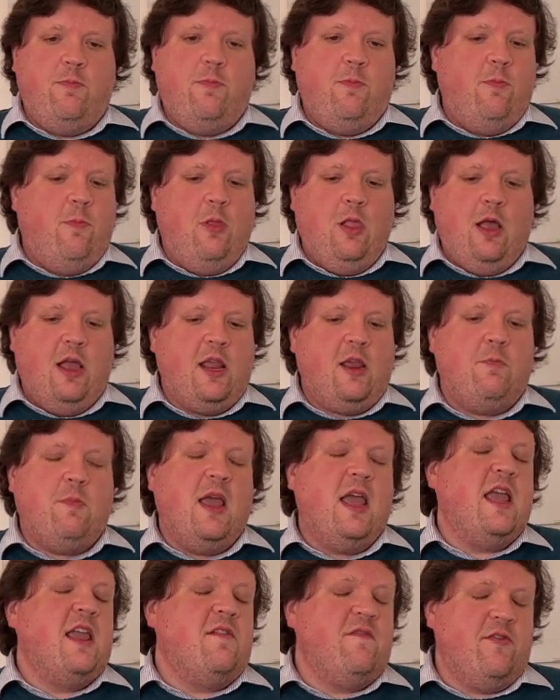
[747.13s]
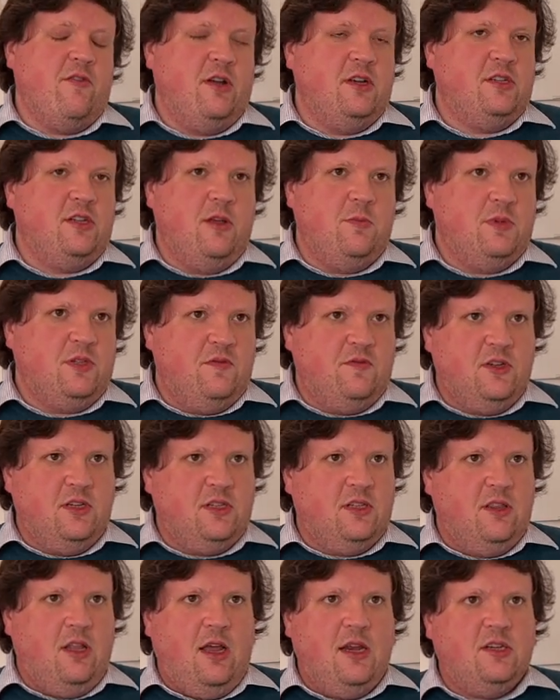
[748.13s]
like behavior in terms of just
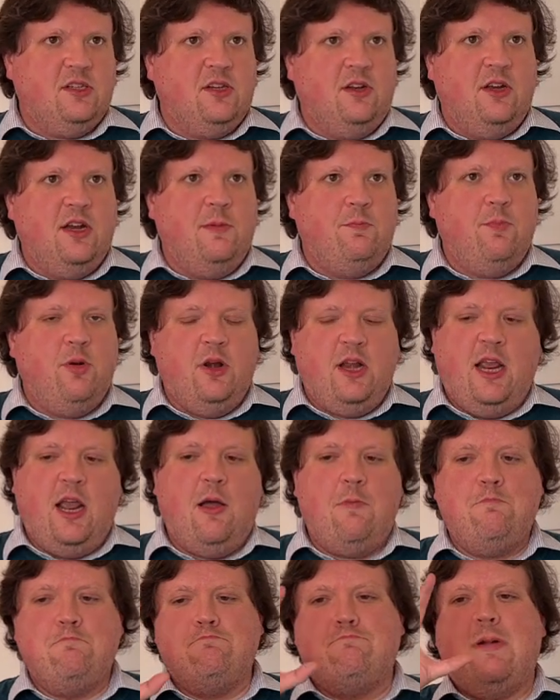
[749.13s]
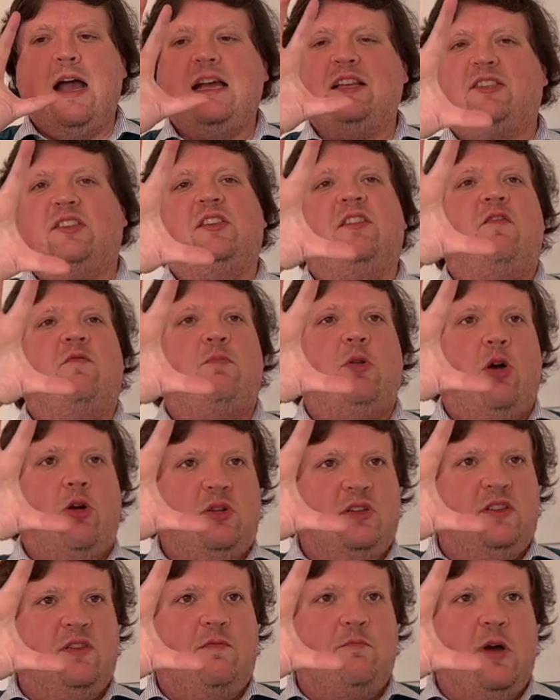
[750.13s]
like suddenly putting up massive
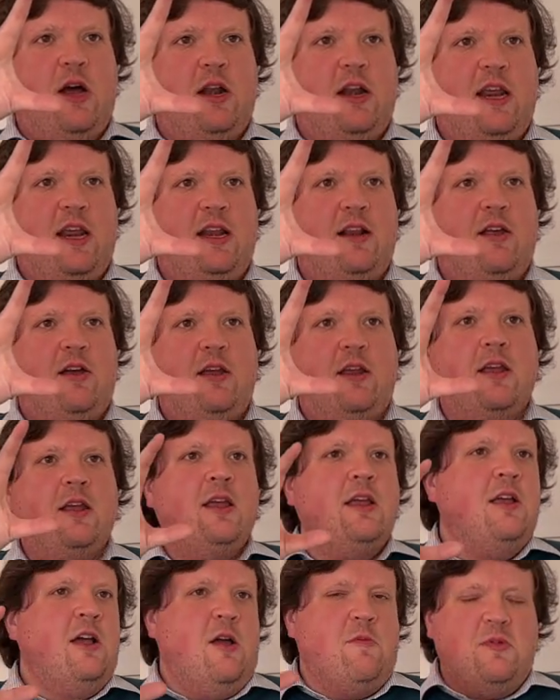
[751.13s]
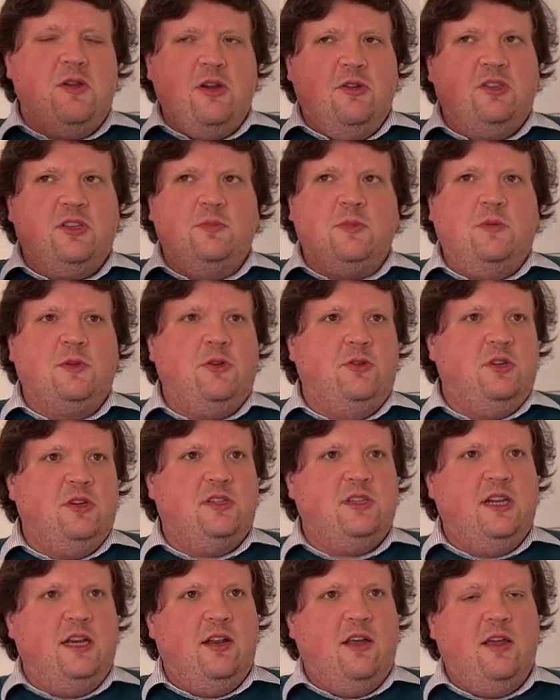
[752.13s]
blocks of money. Like, you know, sometimes you just
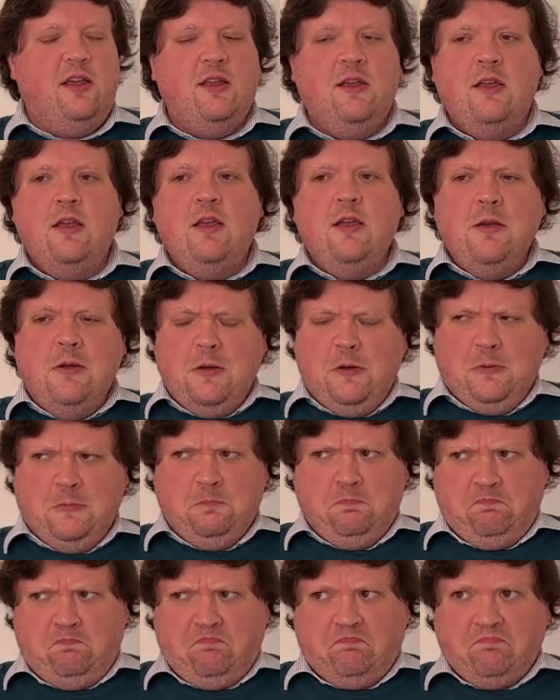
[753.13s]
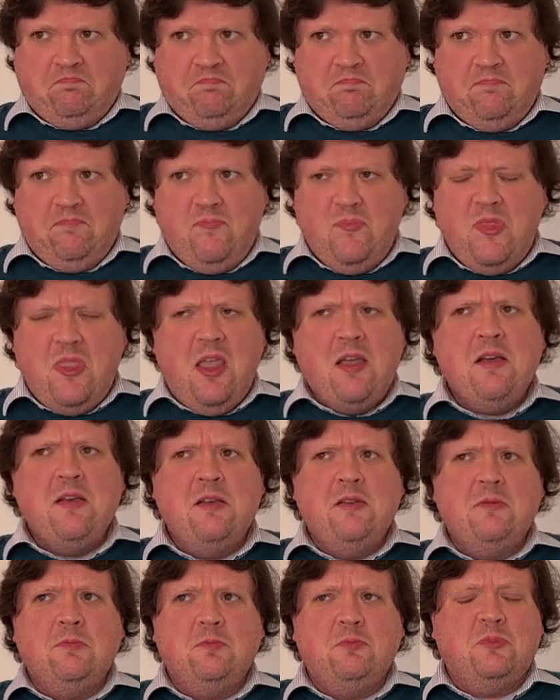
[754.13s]
see like, oh,
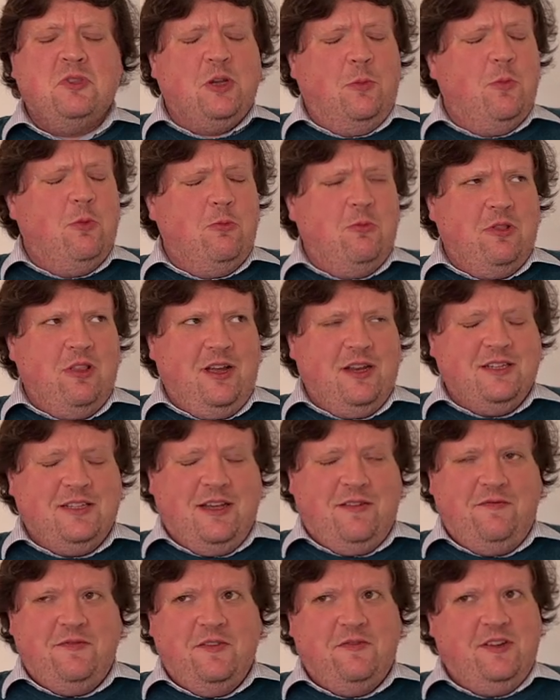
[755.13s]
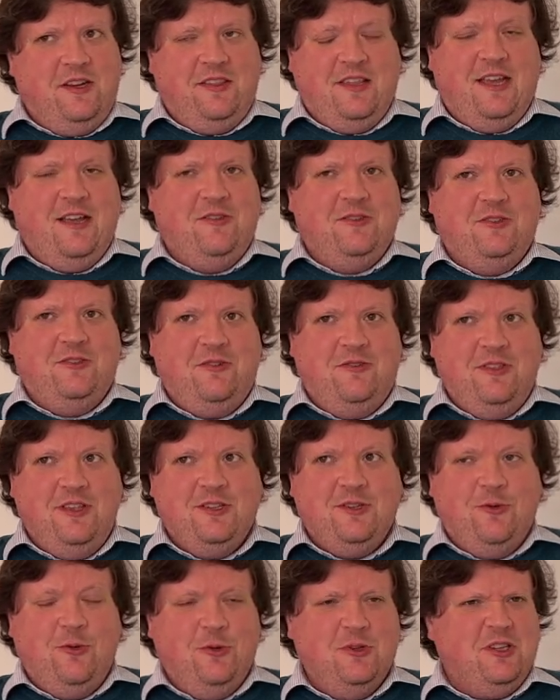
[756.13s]
someone would like to have 50,000 on this
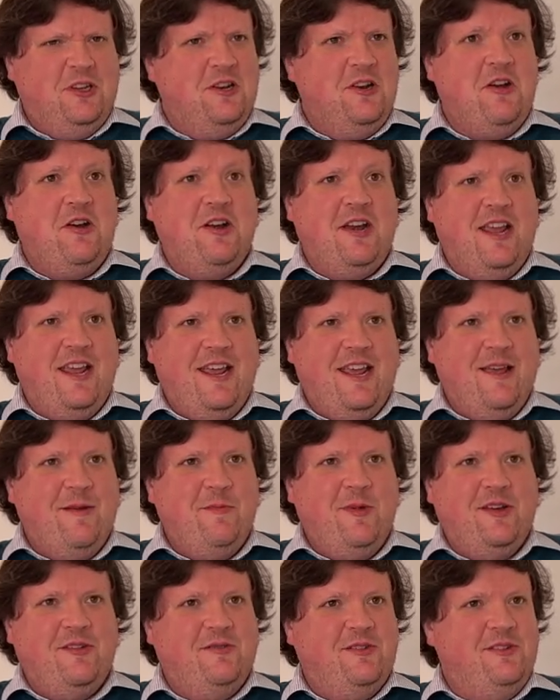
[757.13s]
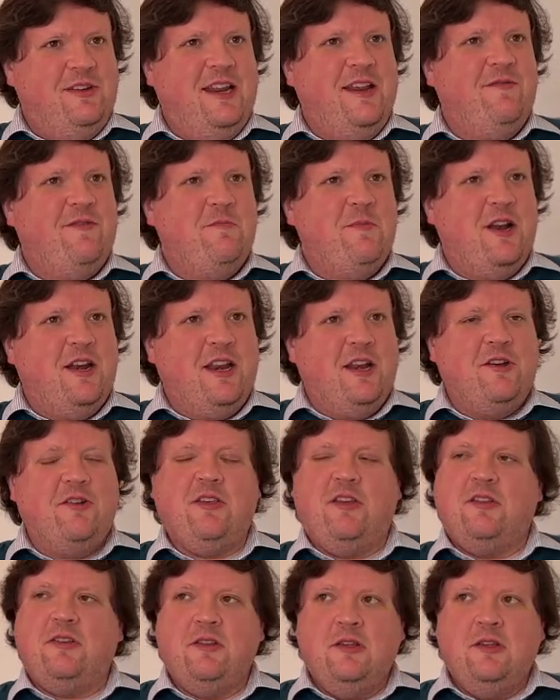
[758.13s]
horse at 9 a.m. at even money. And you're like,